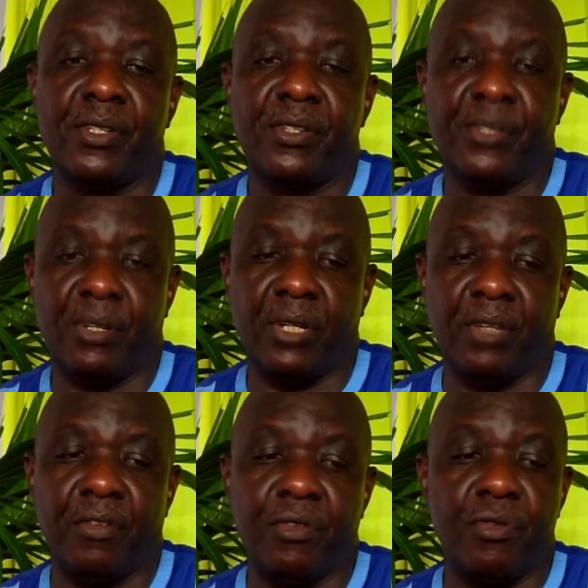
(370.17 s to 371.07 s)
So
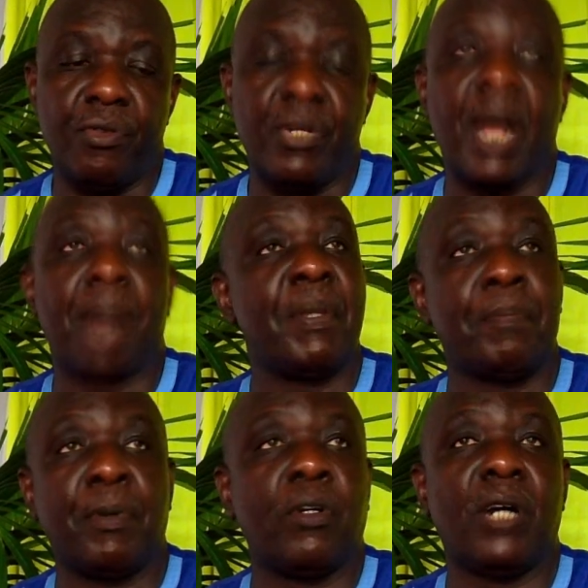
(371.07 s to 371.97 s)
there are
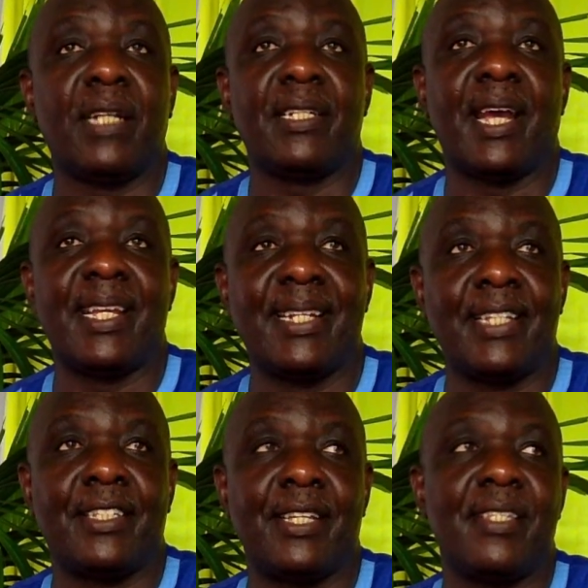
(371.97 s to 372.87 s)
people and their
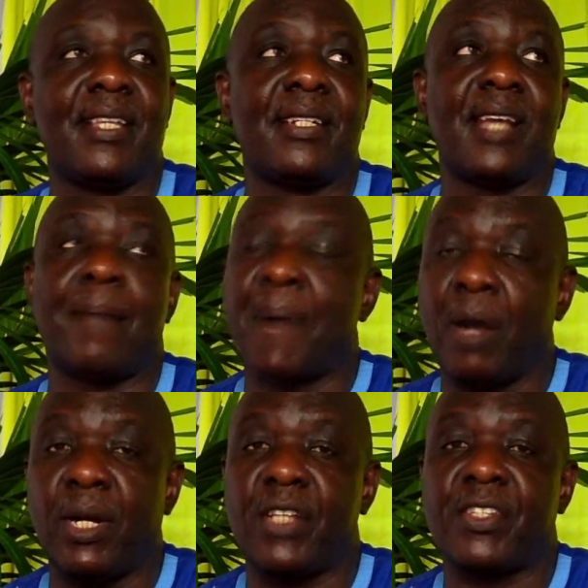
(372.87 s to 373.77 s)
energies and their
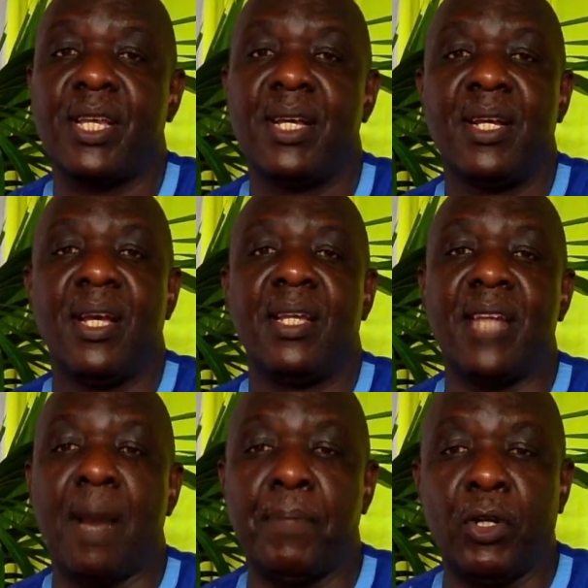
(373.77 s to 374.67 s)
powers
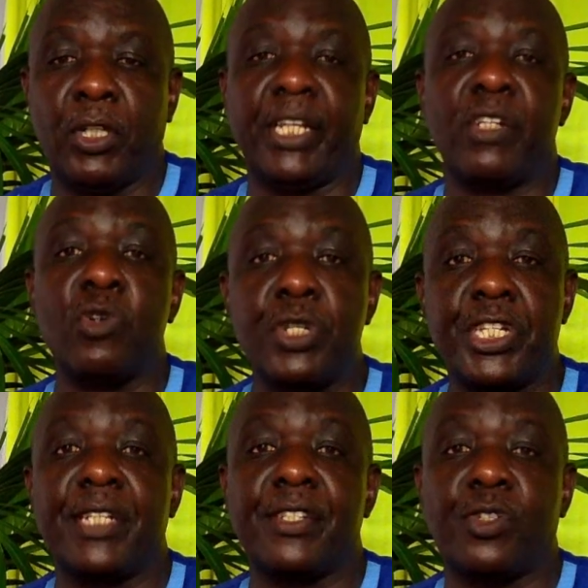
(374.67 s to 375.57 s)
that are blocking good
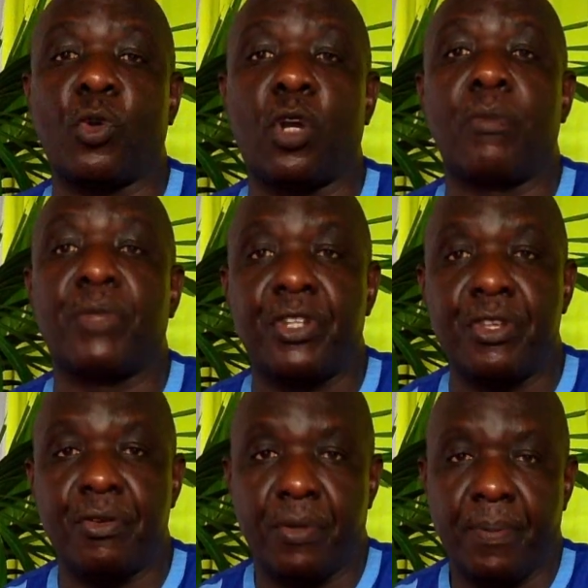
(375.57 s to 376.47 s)
things to come to
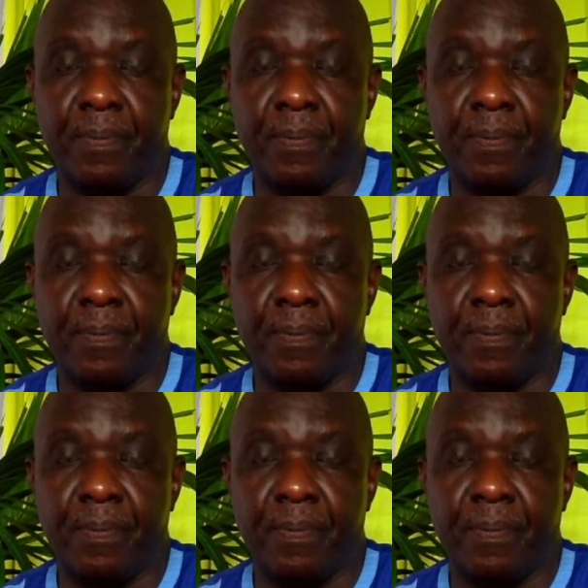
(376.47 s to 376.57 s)
you.